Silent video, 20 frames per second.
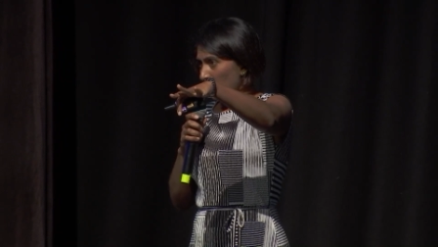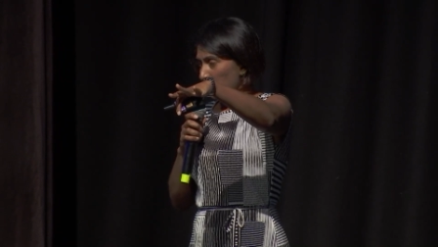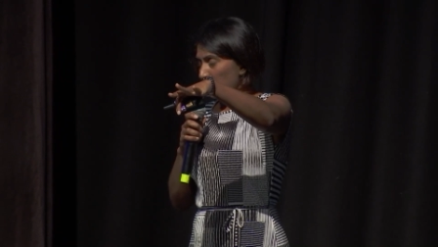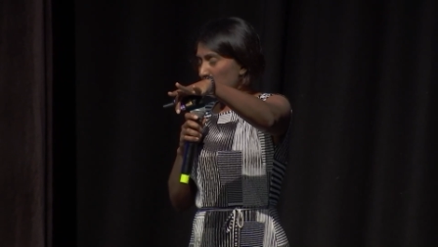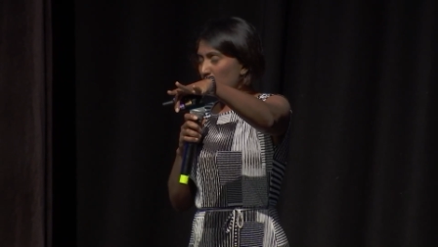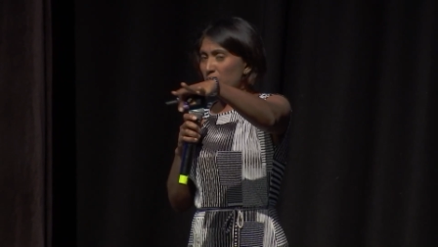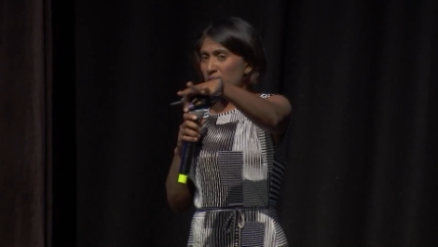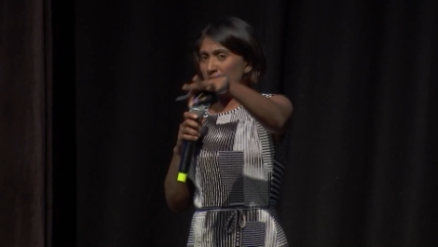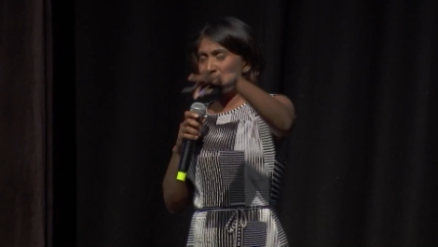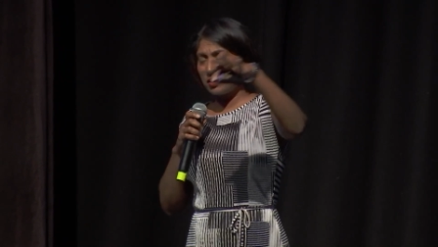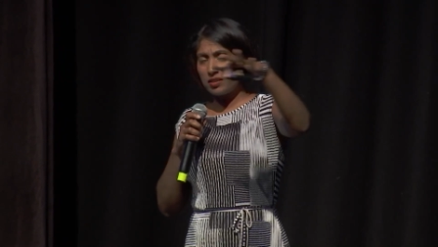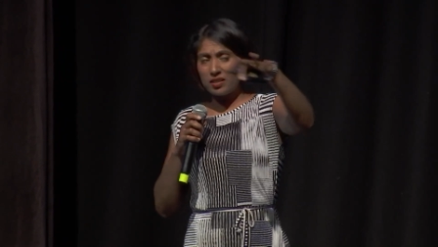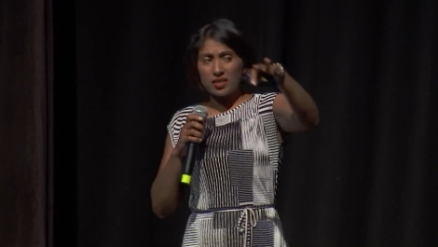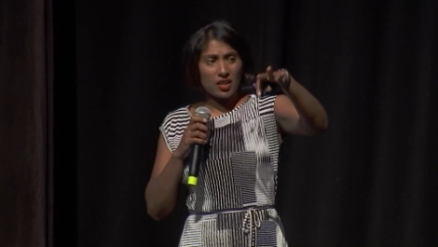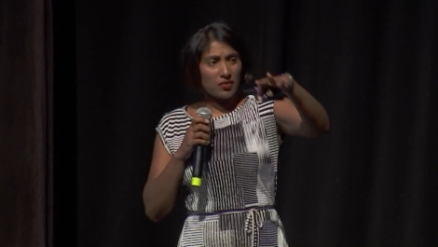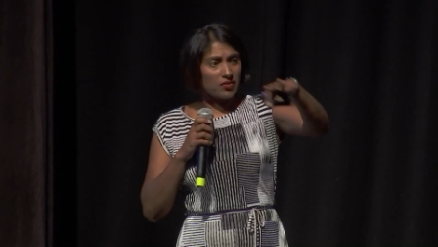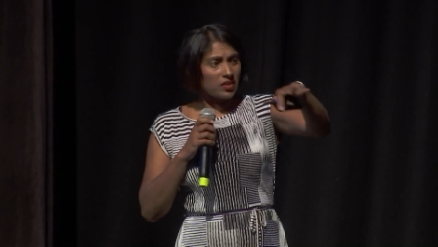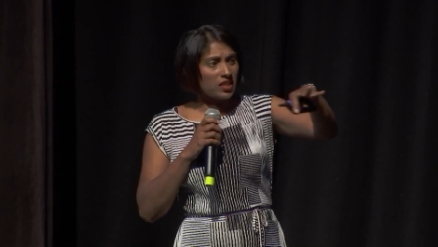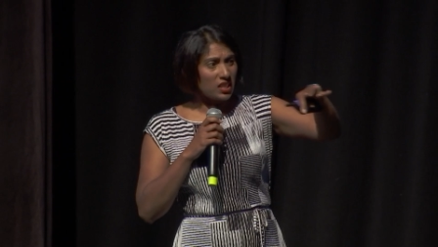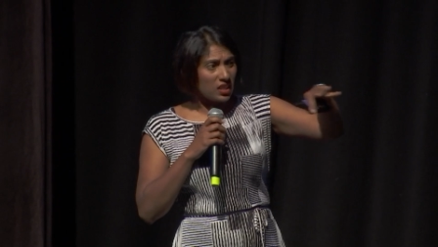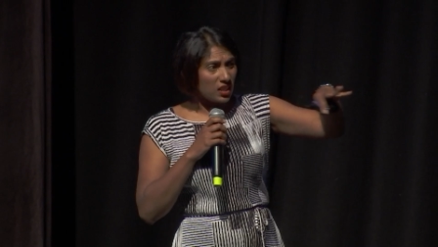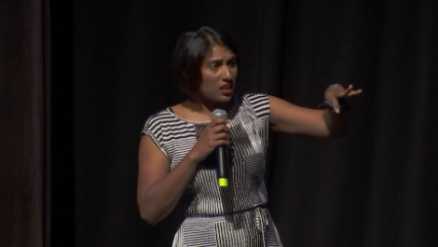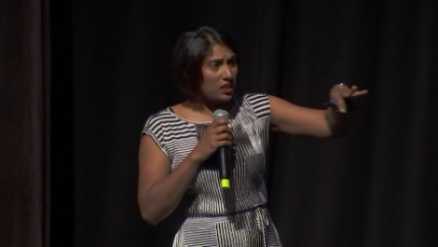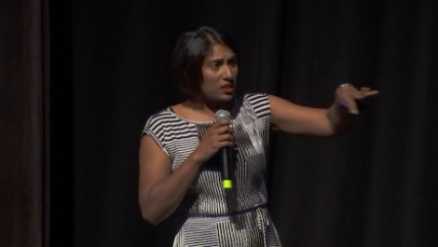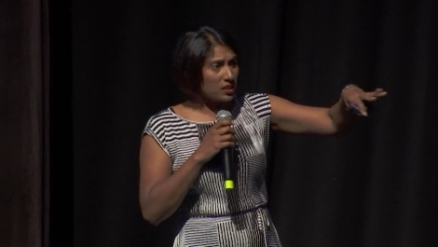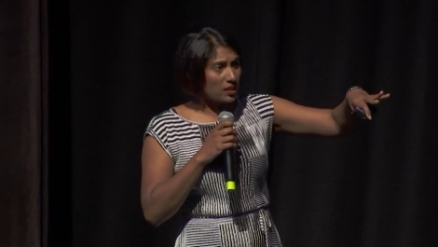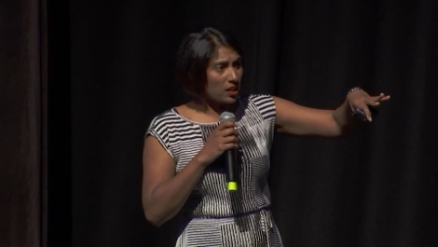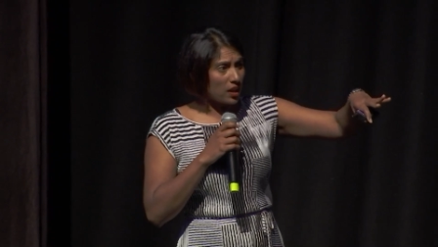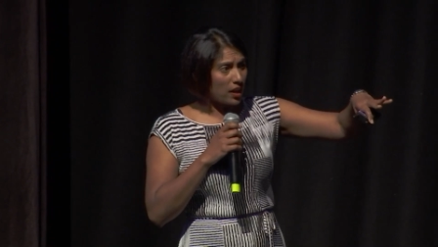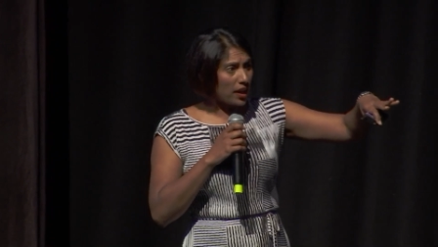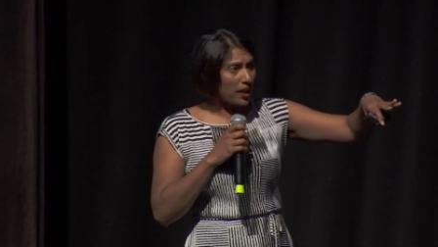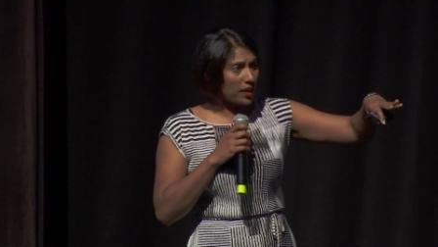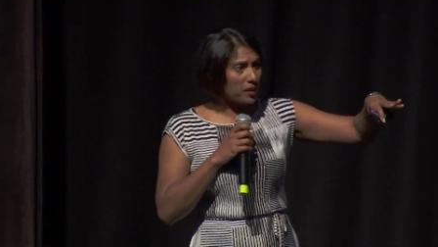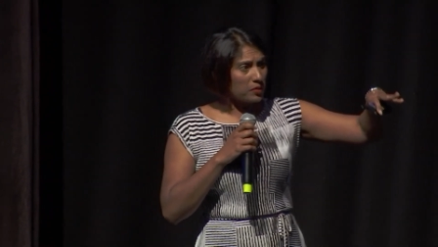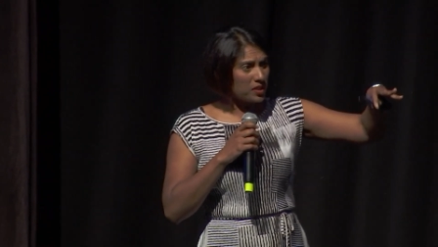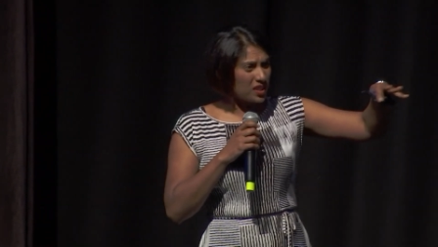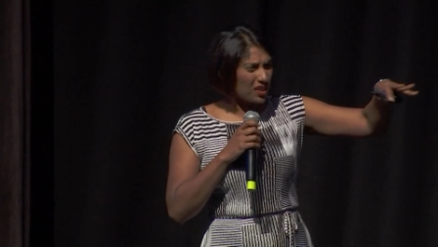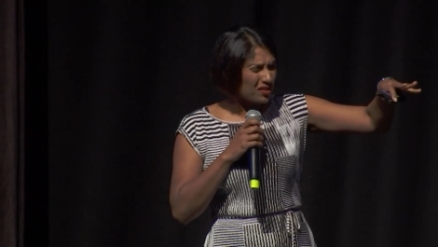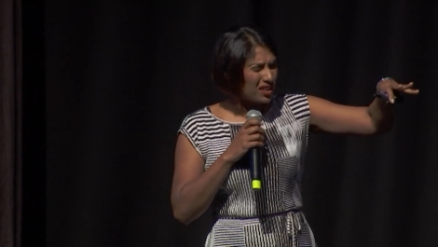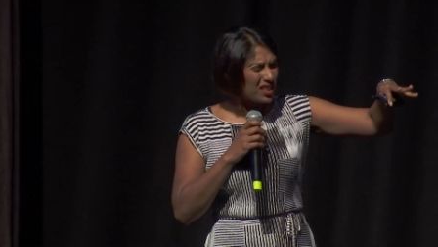Because in 70 years'
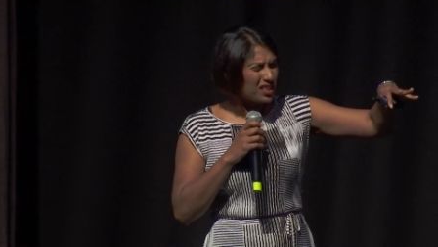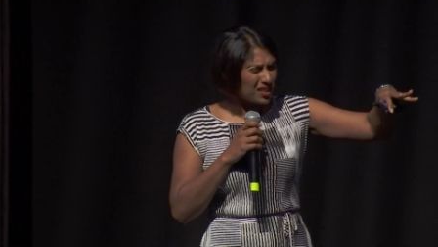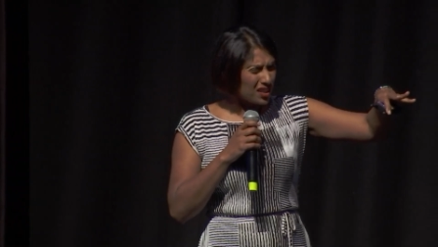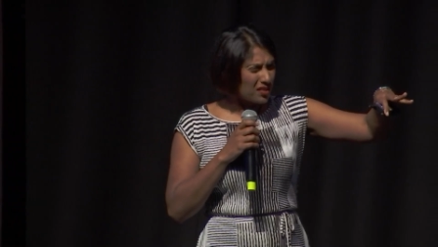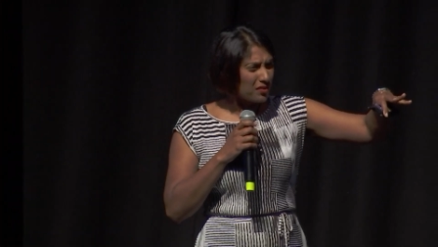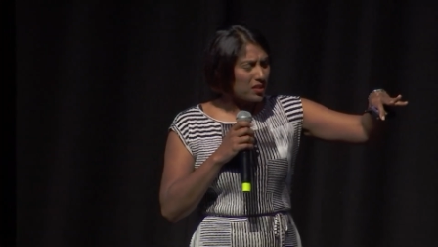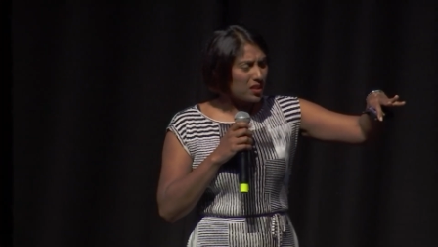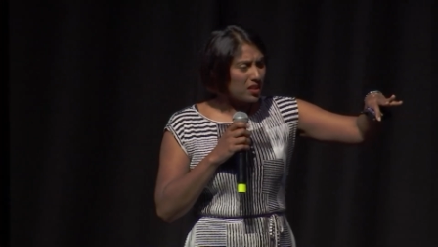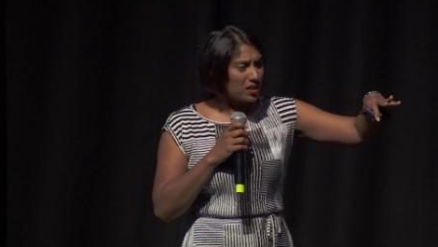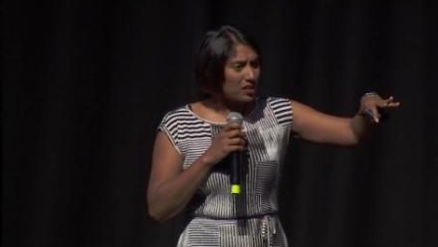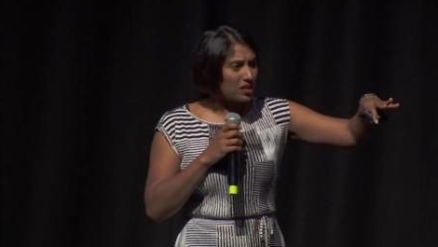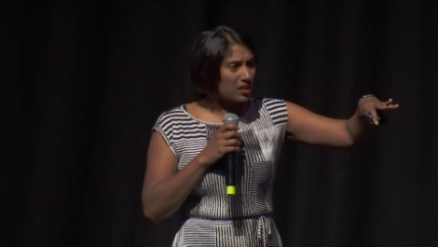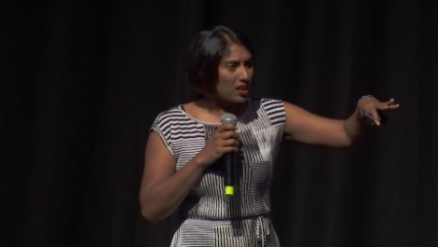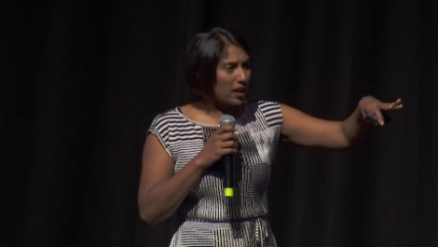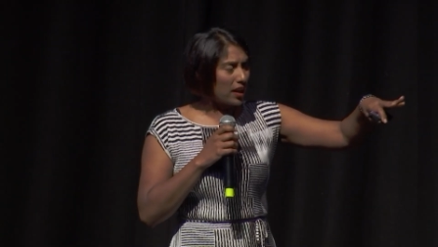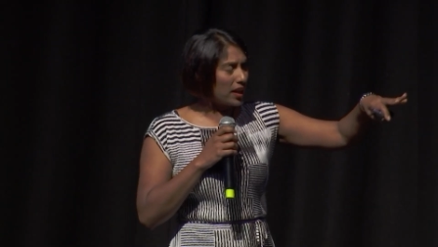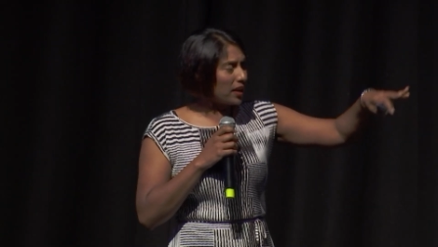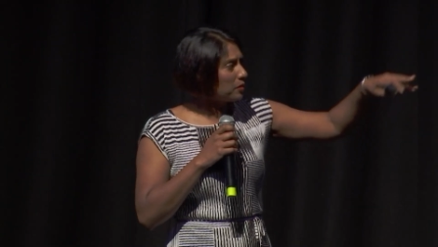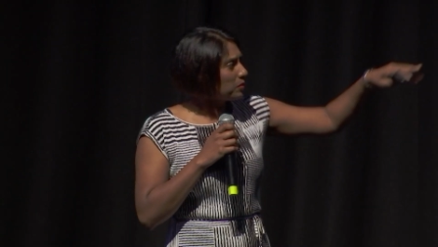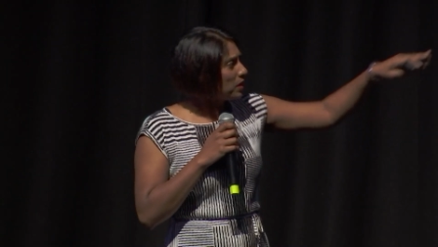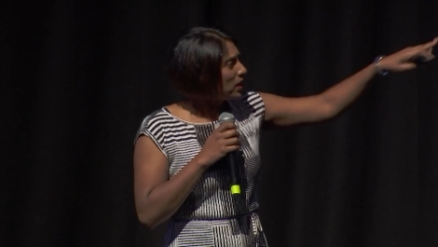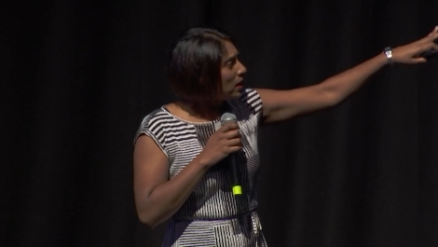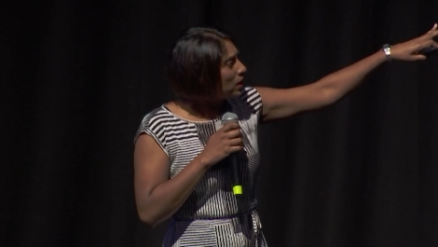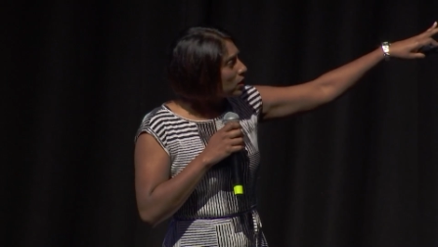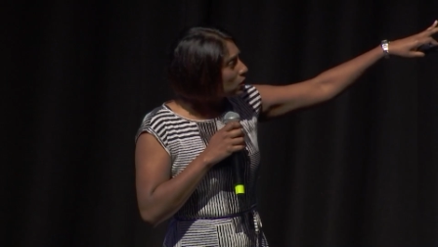time, 77 years' time,